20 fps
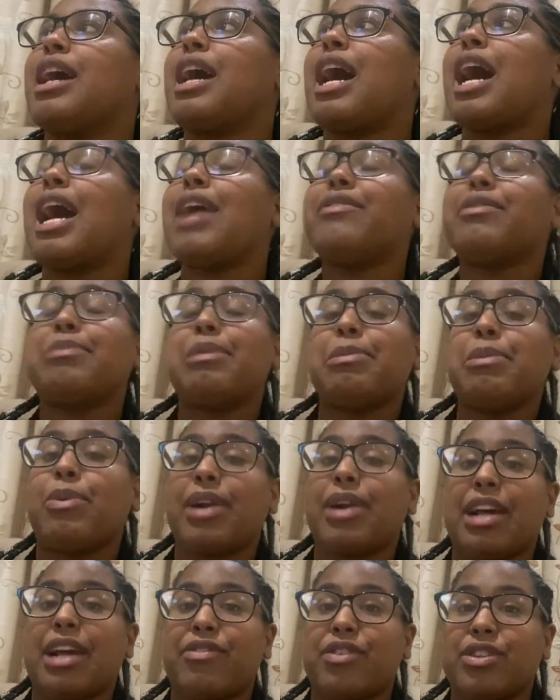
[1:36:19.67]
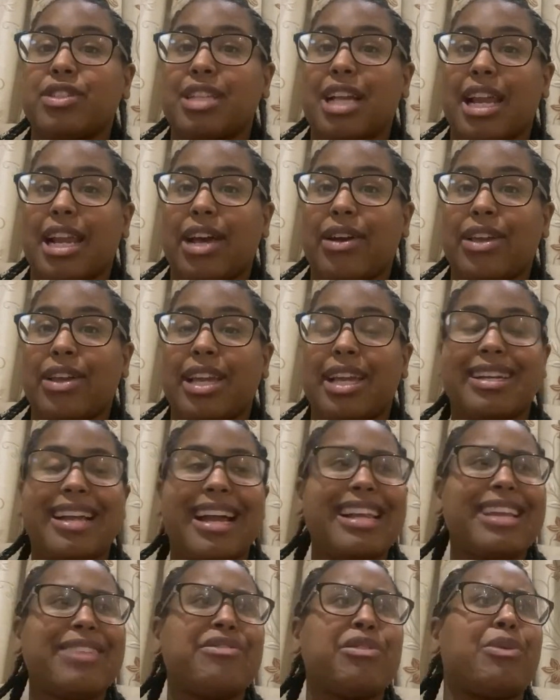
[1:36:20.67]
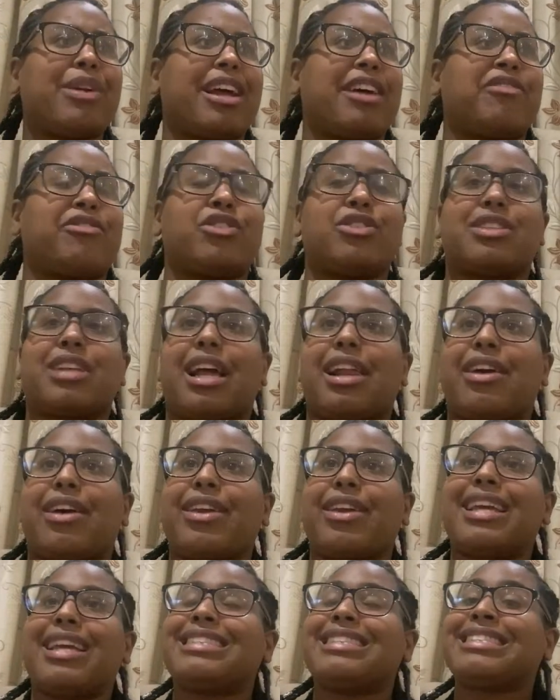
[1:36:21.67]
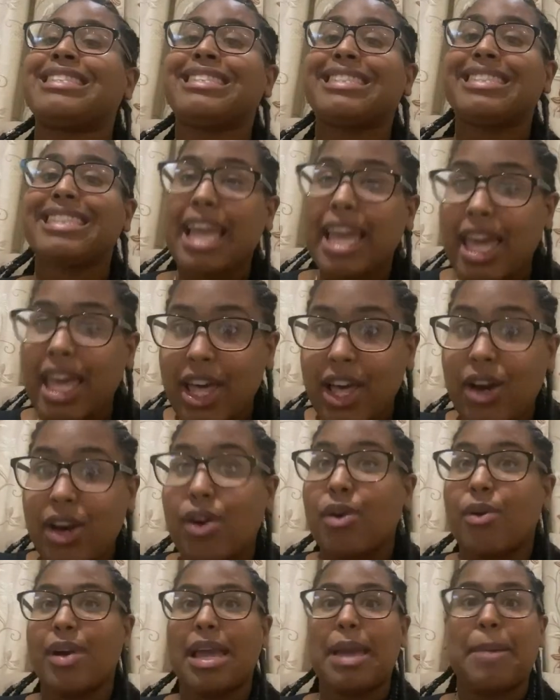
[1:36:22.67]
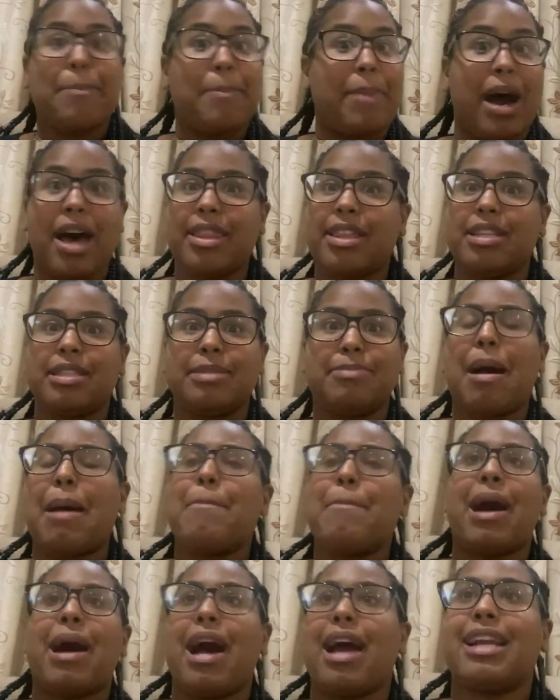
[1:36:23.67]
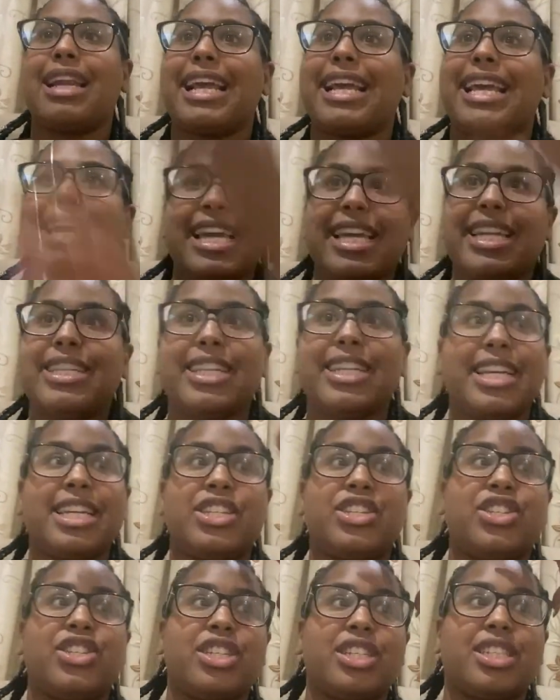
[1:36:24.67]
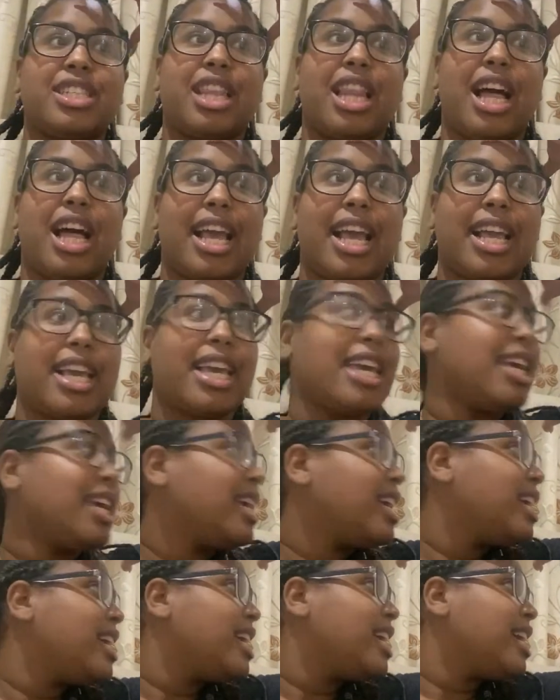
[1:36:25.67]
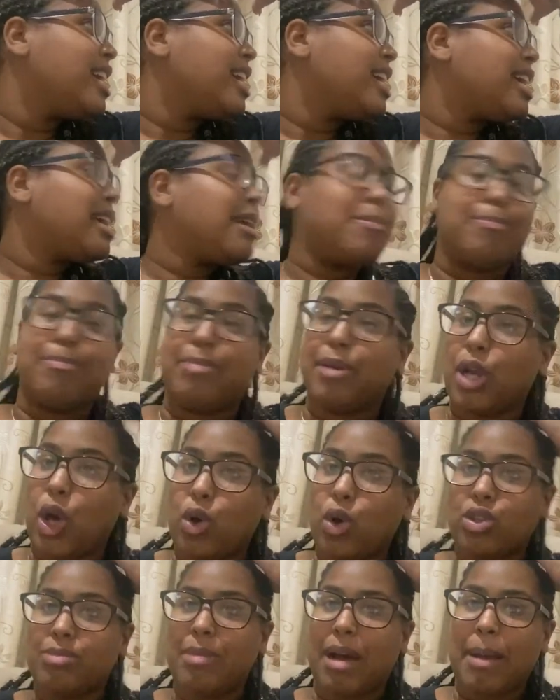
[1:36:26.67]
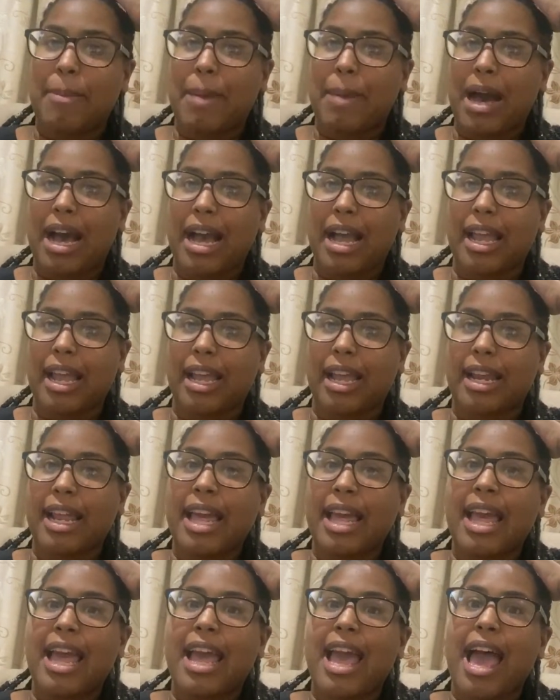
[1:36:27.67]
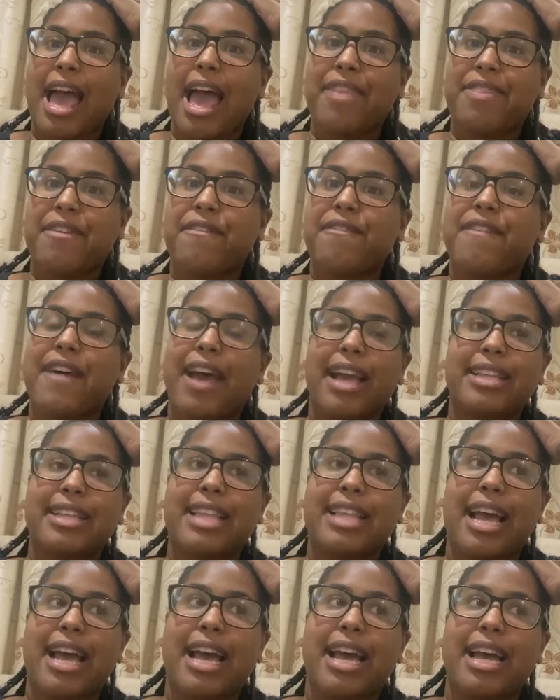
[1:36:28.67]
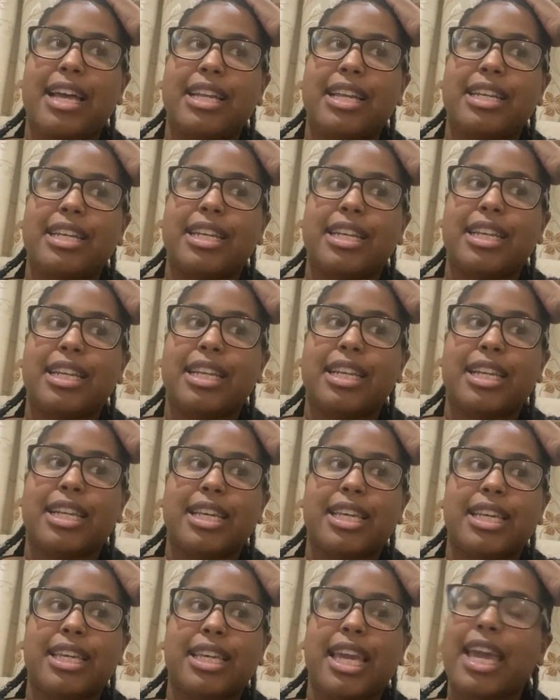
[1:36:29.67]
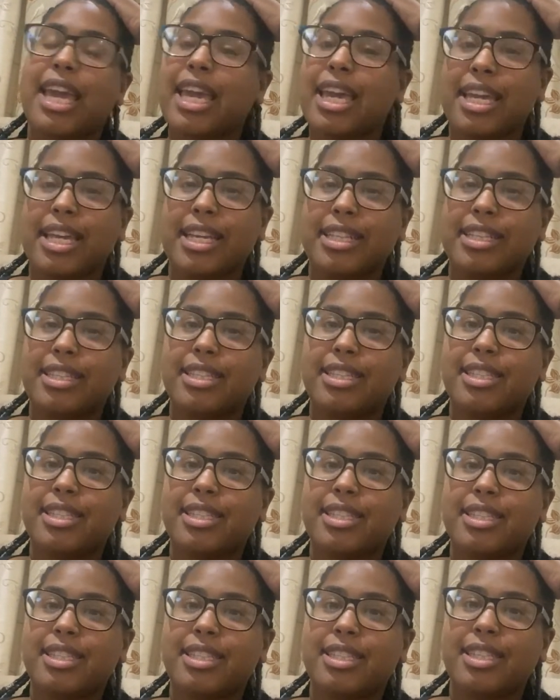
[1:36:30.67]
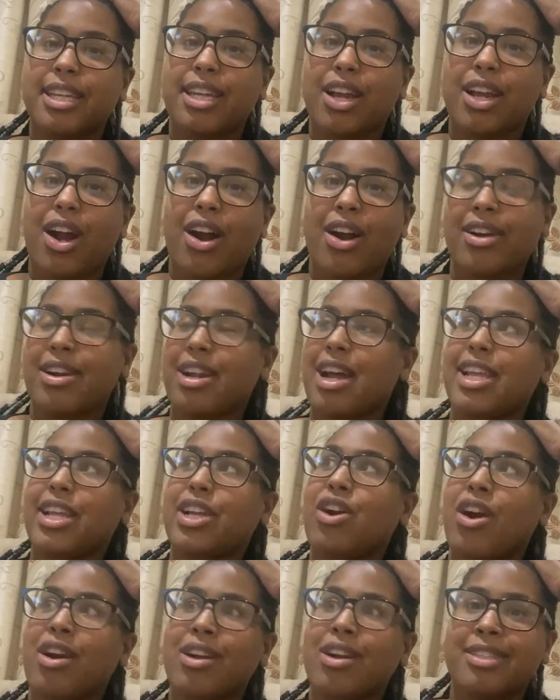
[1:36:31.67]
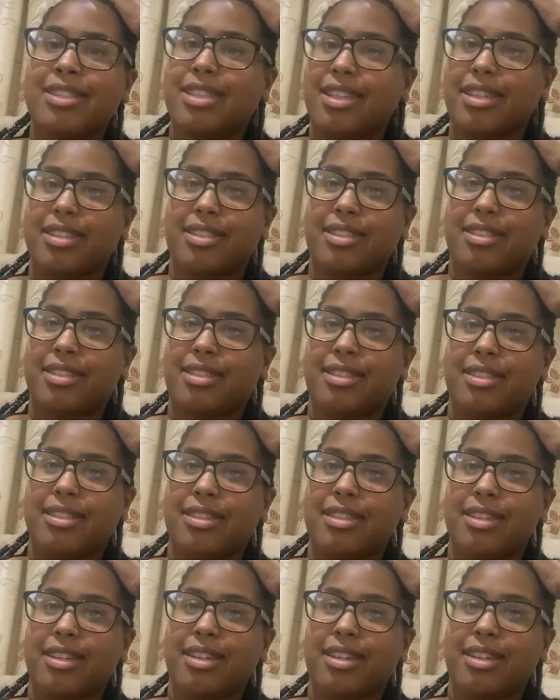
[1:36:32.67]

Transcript: I remember when I first got out here, not even when I first got out here, still it bothers my mind. Like it just like it blows my mind at the fact that kids are not in car seats.